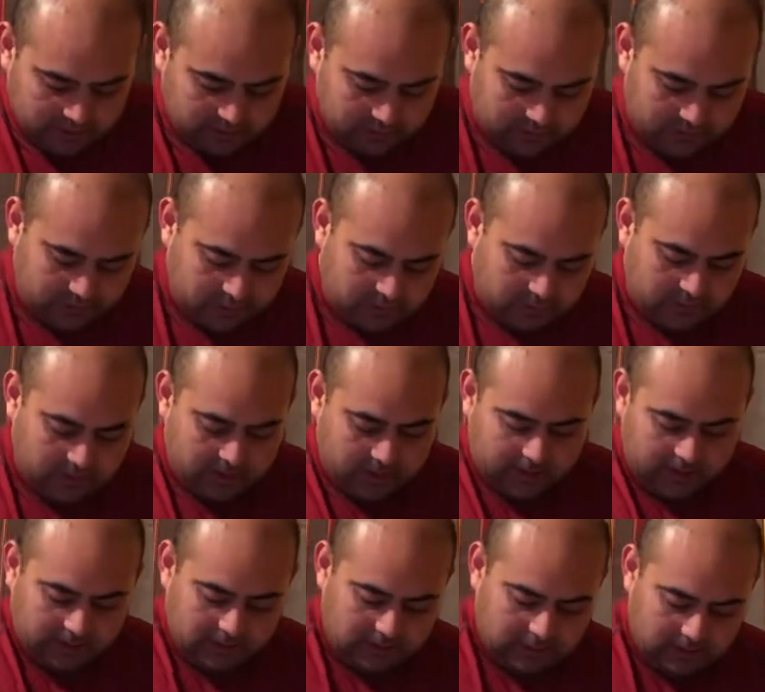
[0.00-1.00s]
You know, you don't wanna
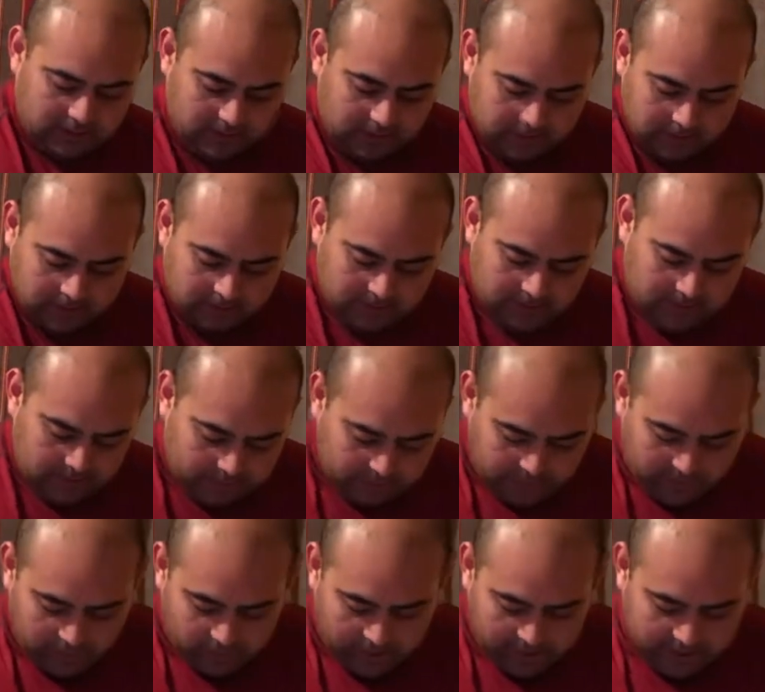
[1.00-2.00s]

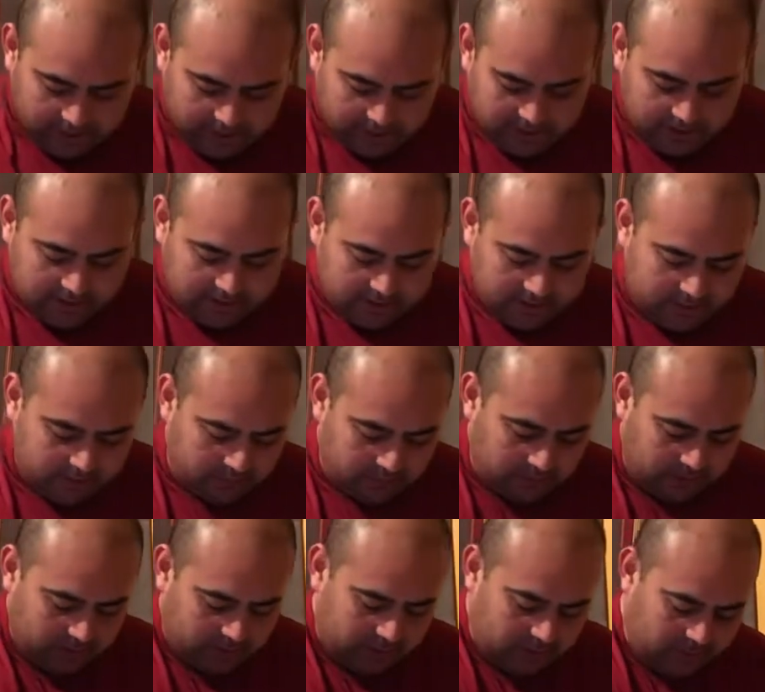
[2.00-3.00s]
be wetting anything
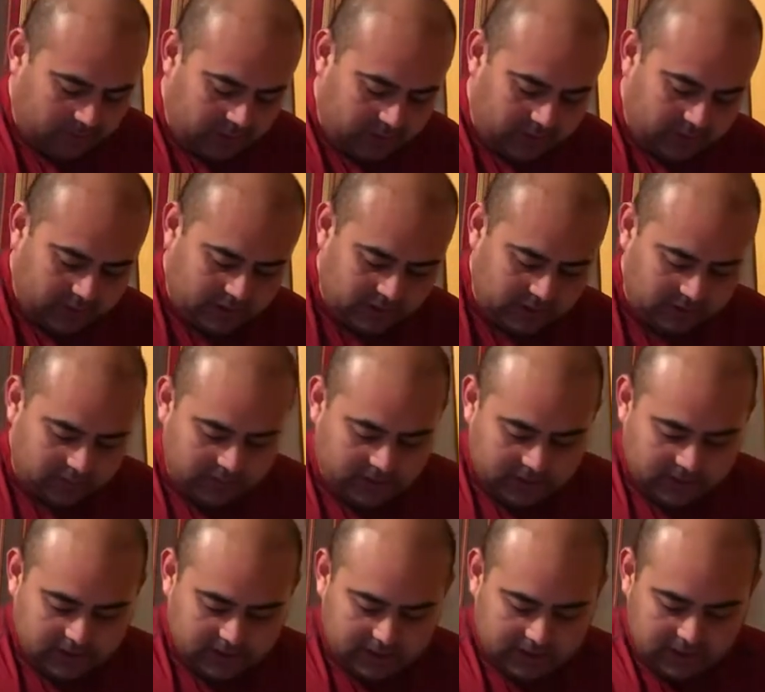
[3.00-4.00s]
around the motor so
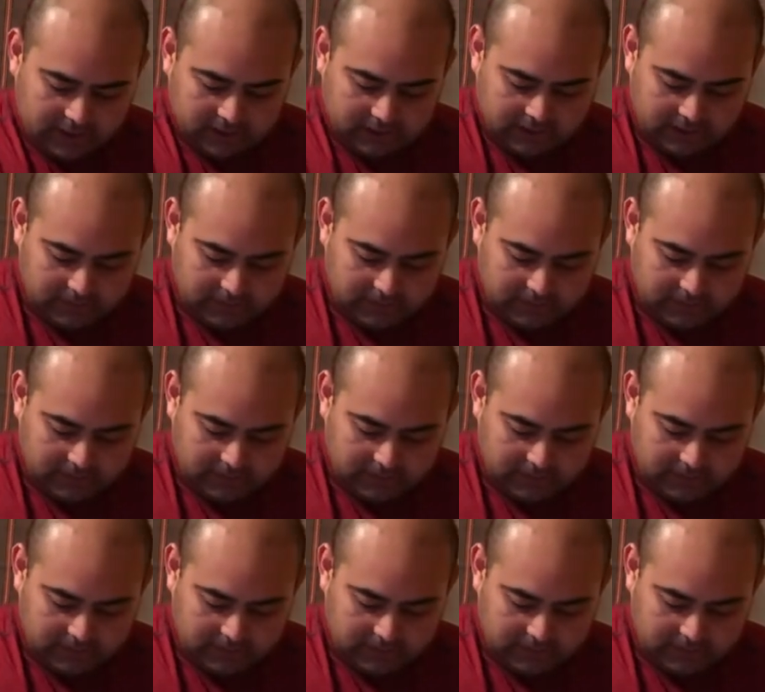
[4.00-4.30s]
much.